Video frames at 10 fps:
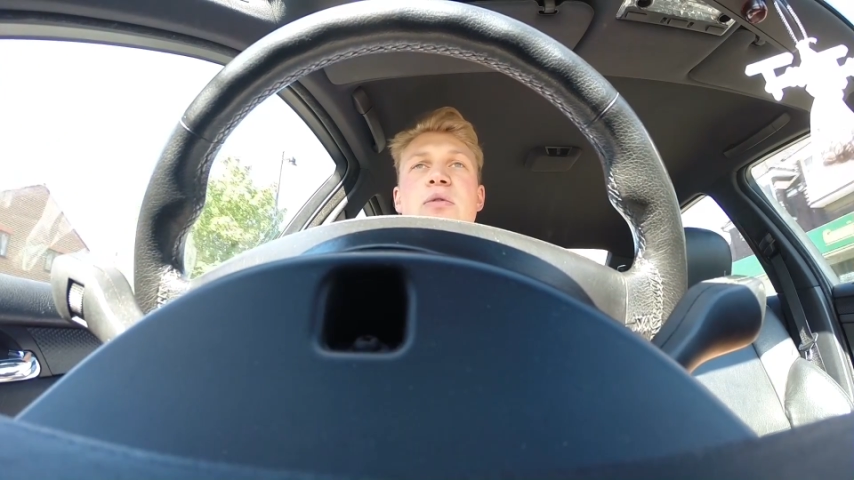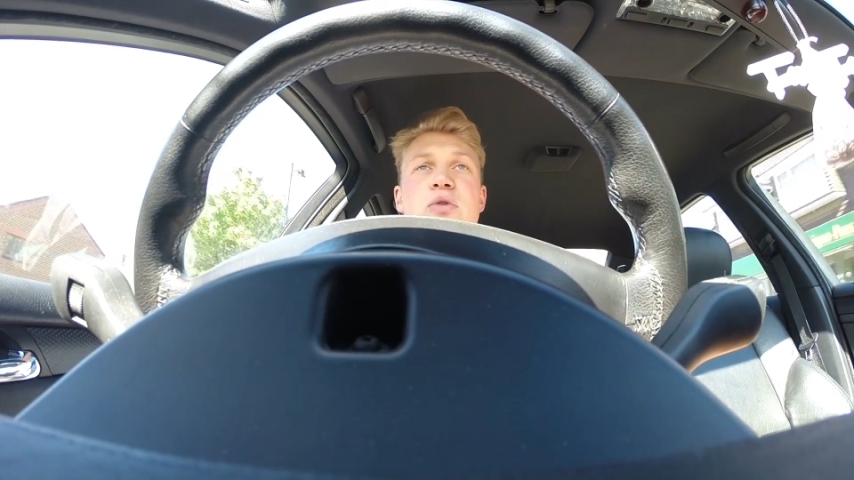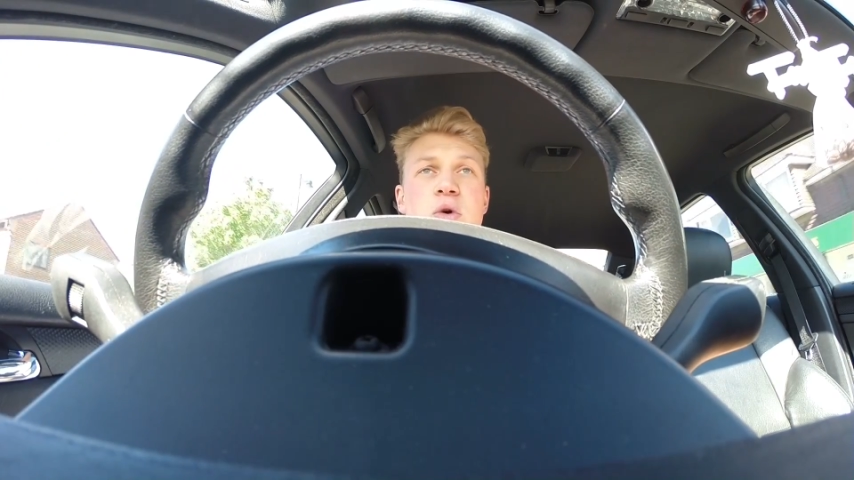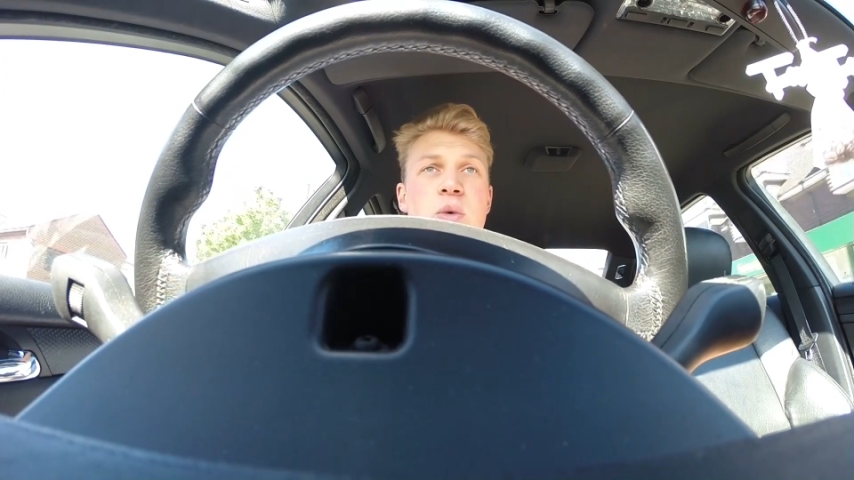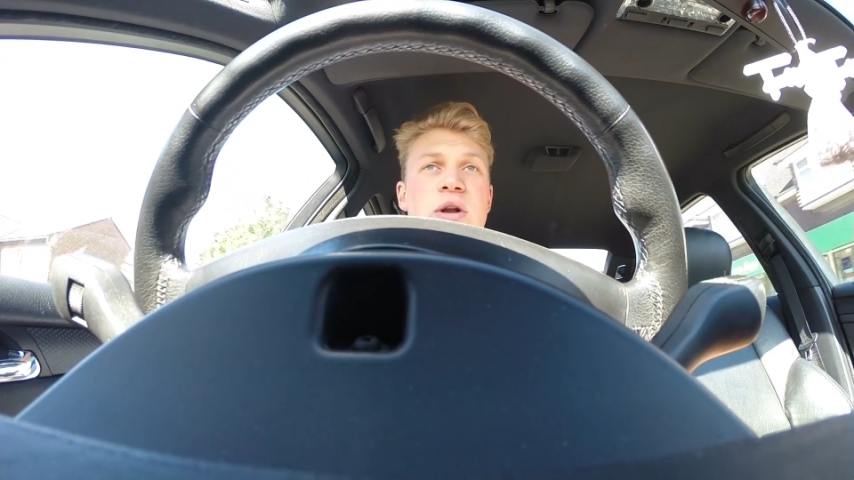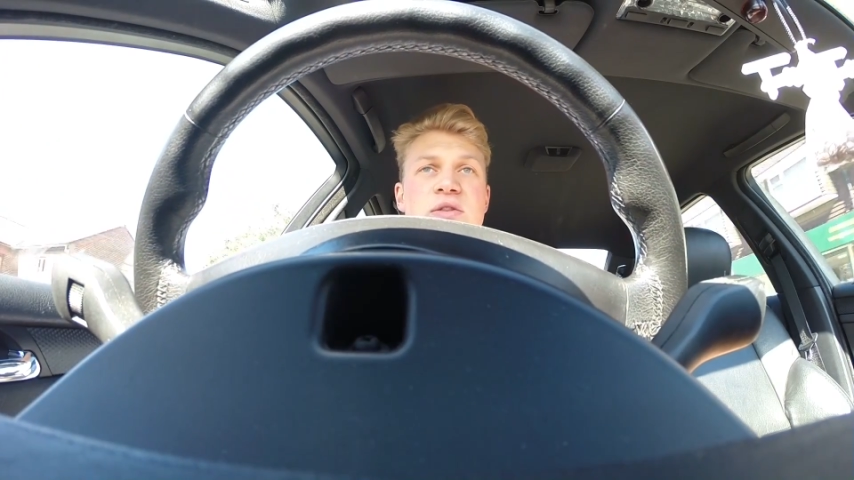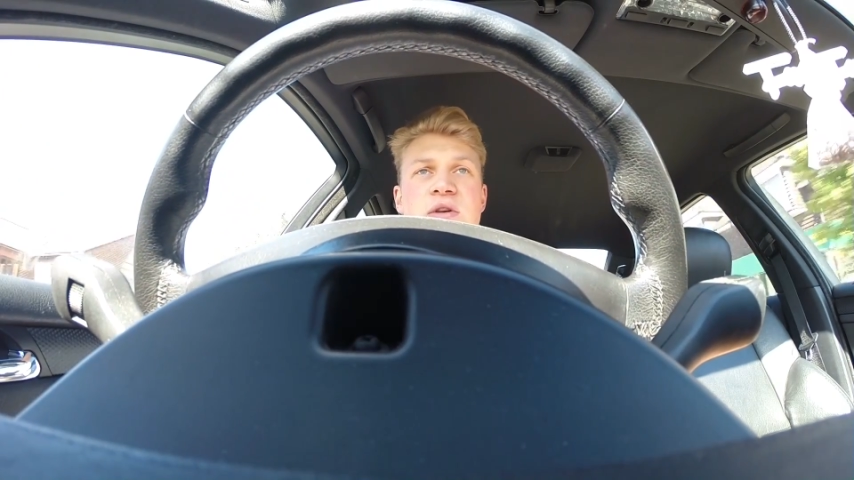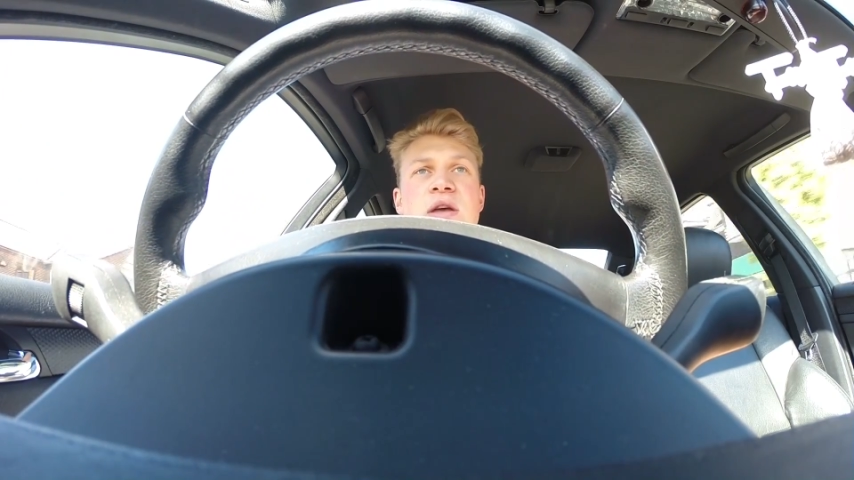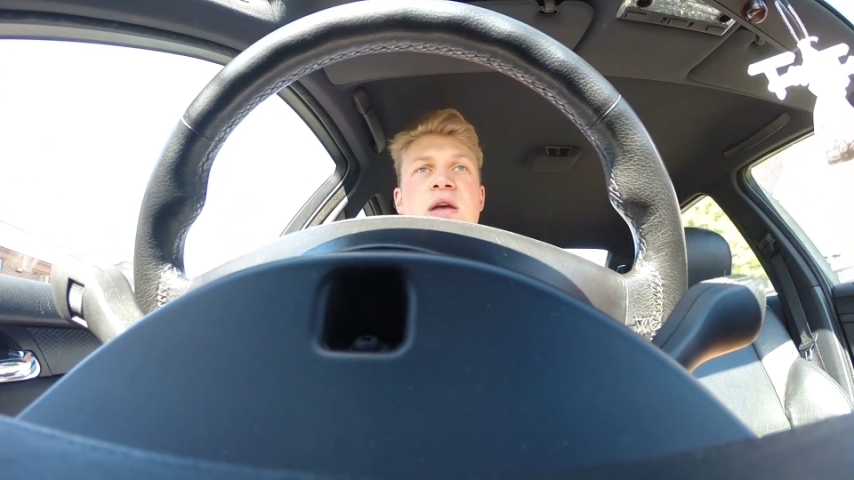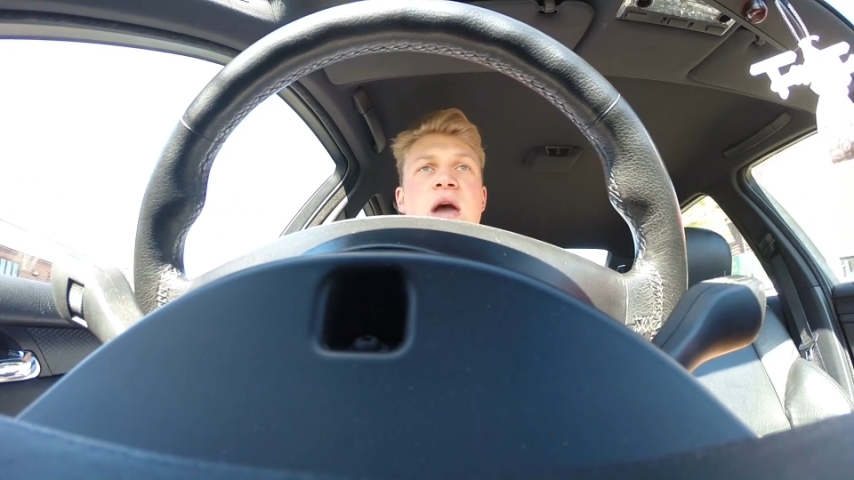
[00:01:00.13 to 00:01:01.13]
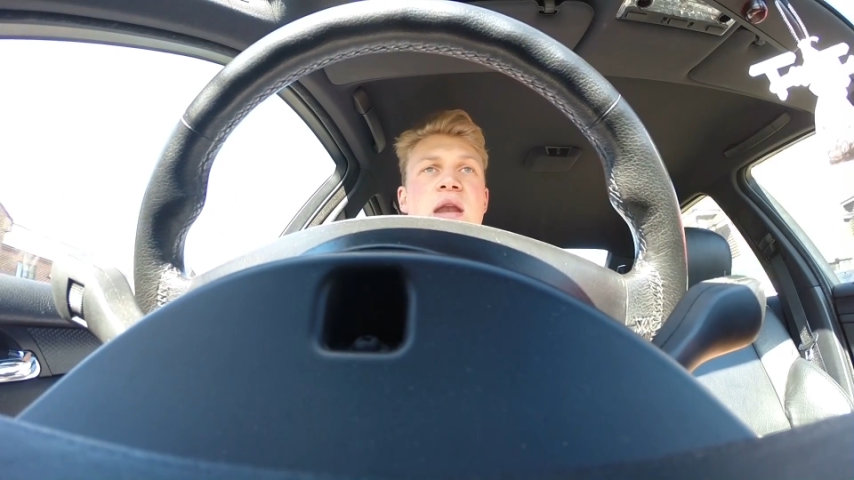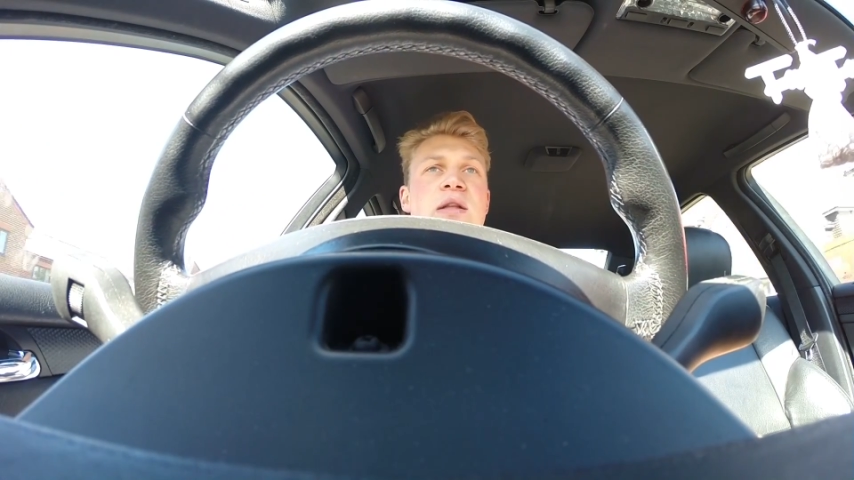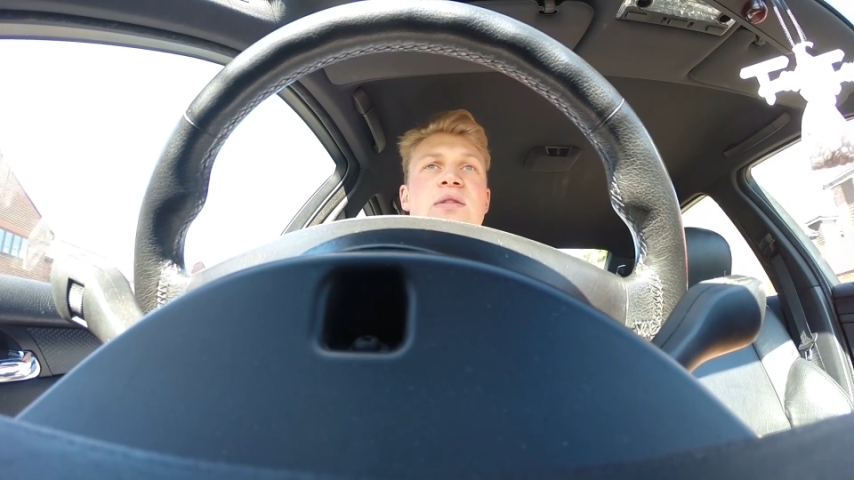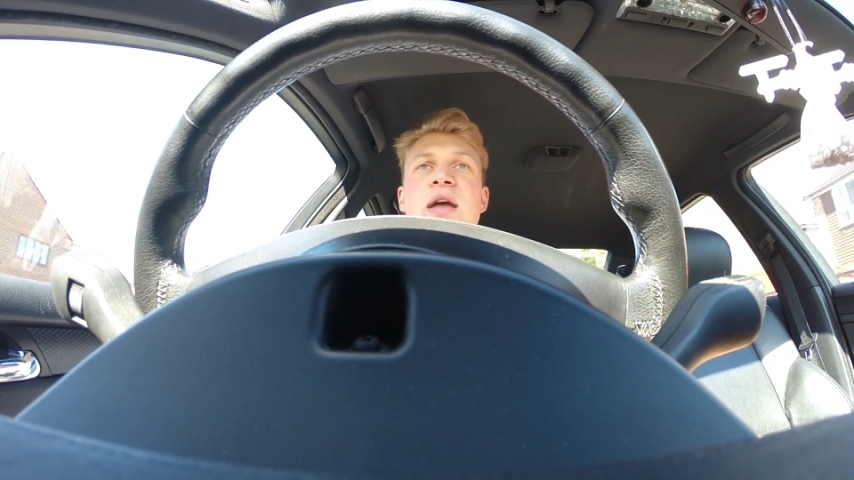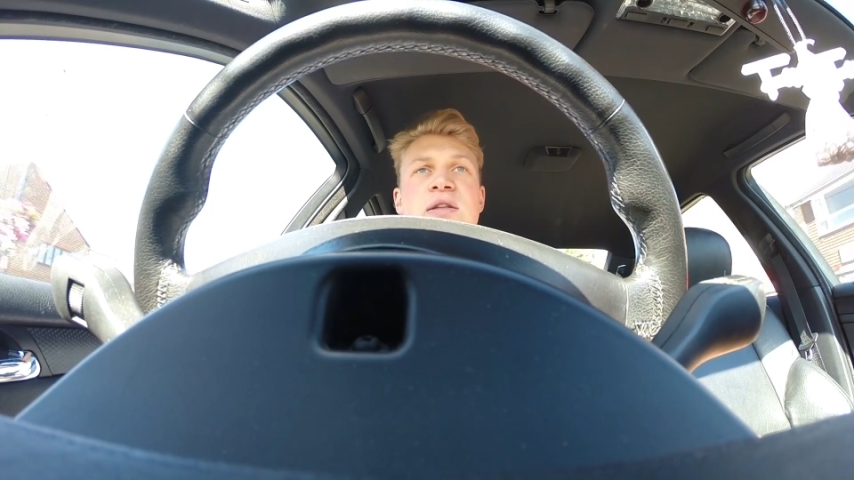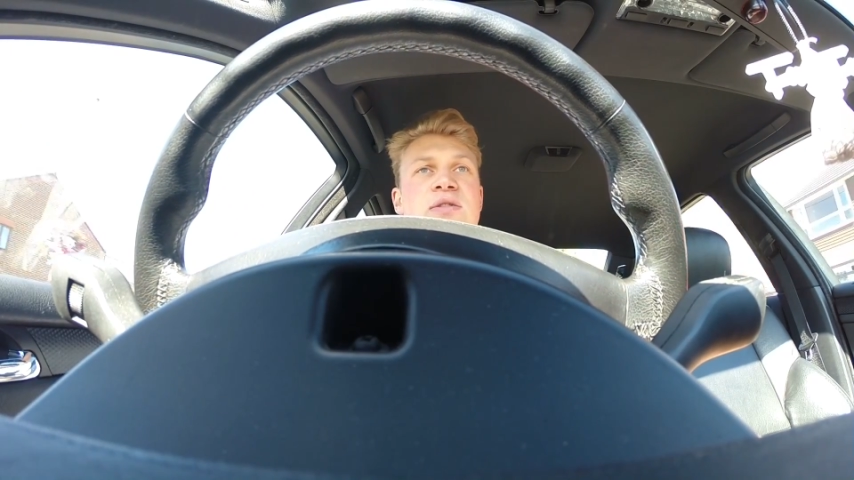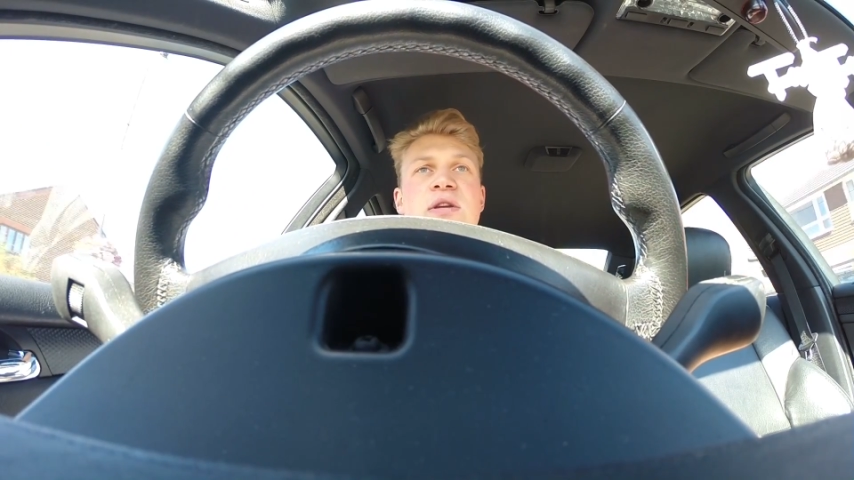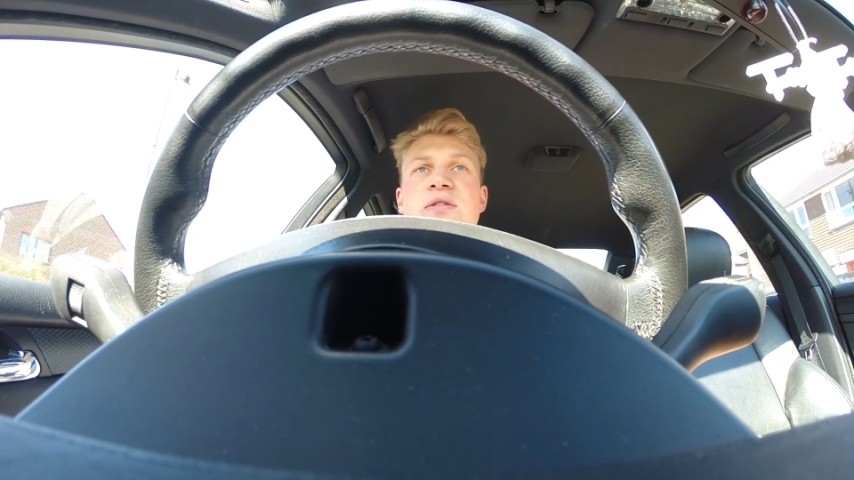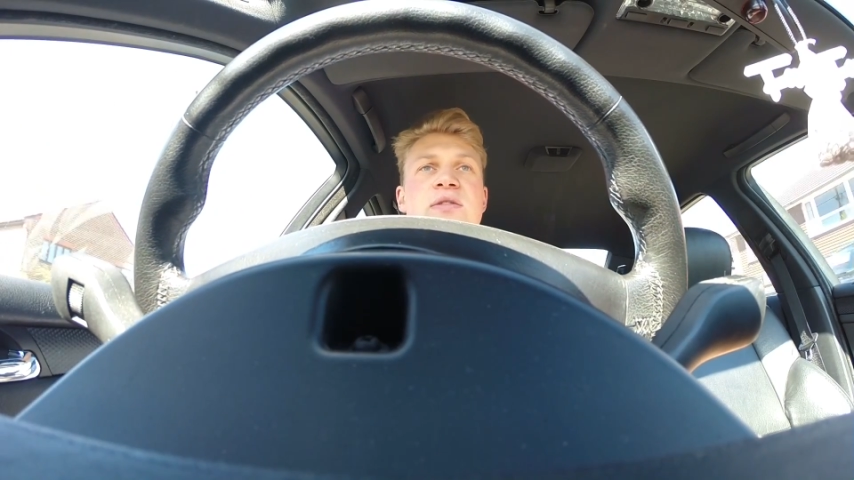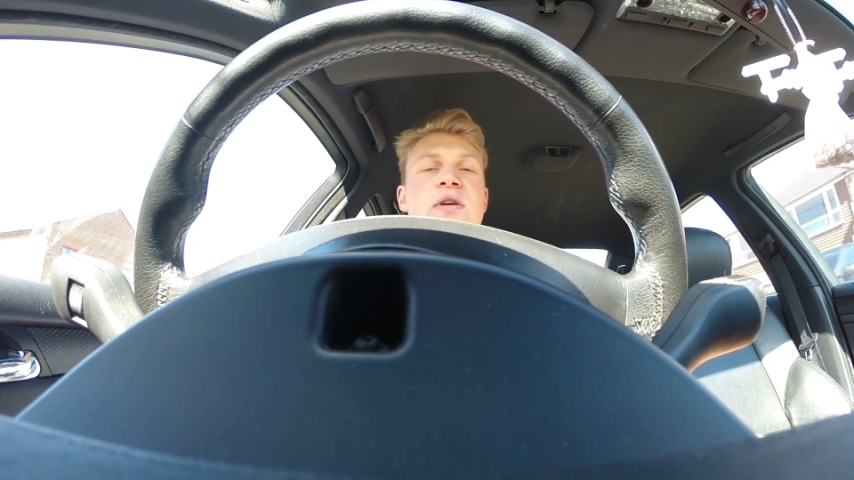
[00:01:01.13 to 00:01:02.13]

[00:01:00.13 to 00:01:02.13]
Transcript: of good quality and it gets its